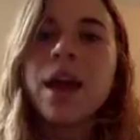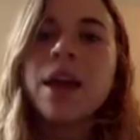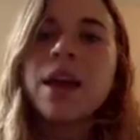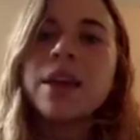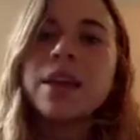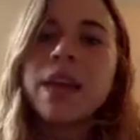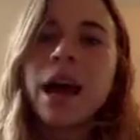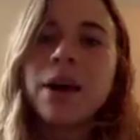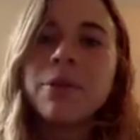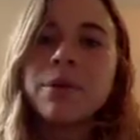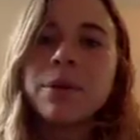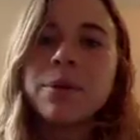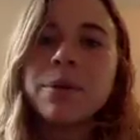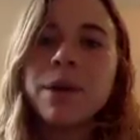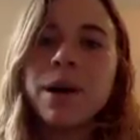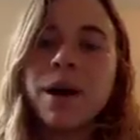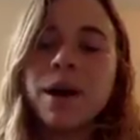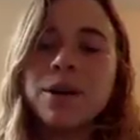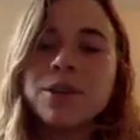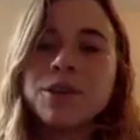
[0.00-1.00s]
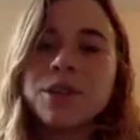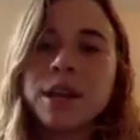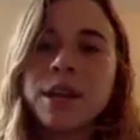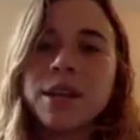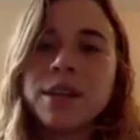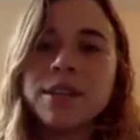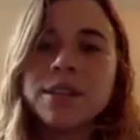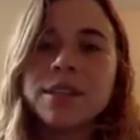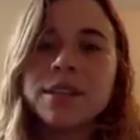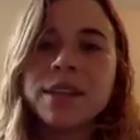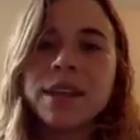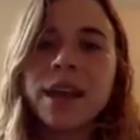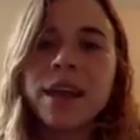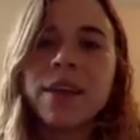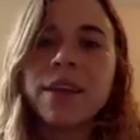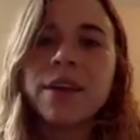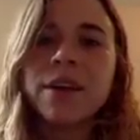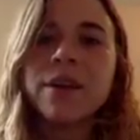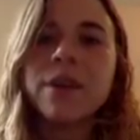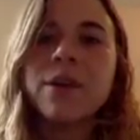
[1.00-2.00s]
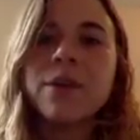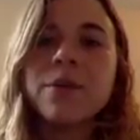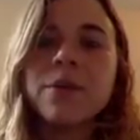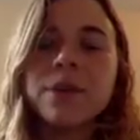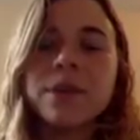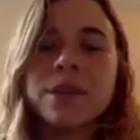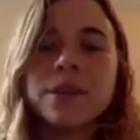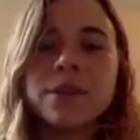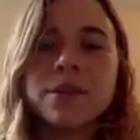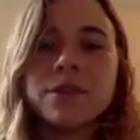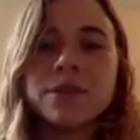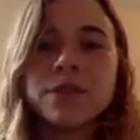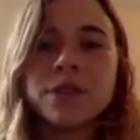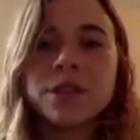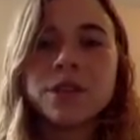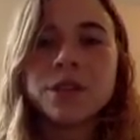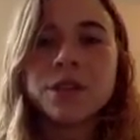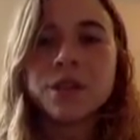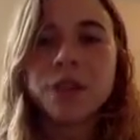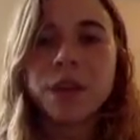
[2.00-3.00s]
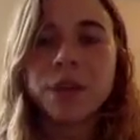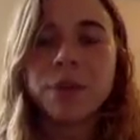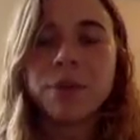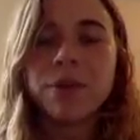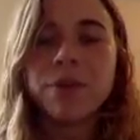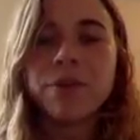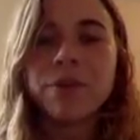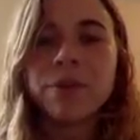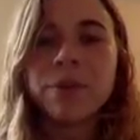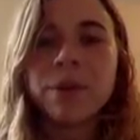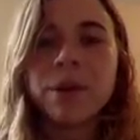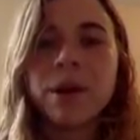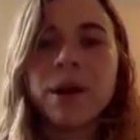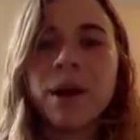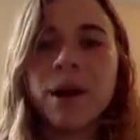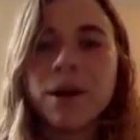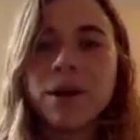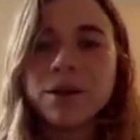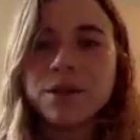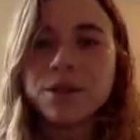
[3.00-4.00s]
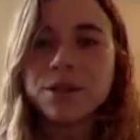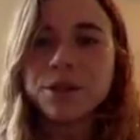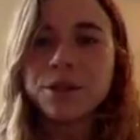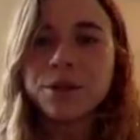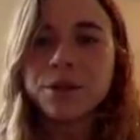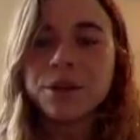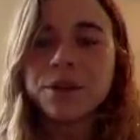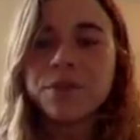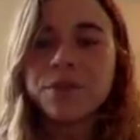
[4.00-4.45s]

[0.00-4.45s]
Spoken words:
Now we will all try this together with the nutrition label from a Carl's Jr.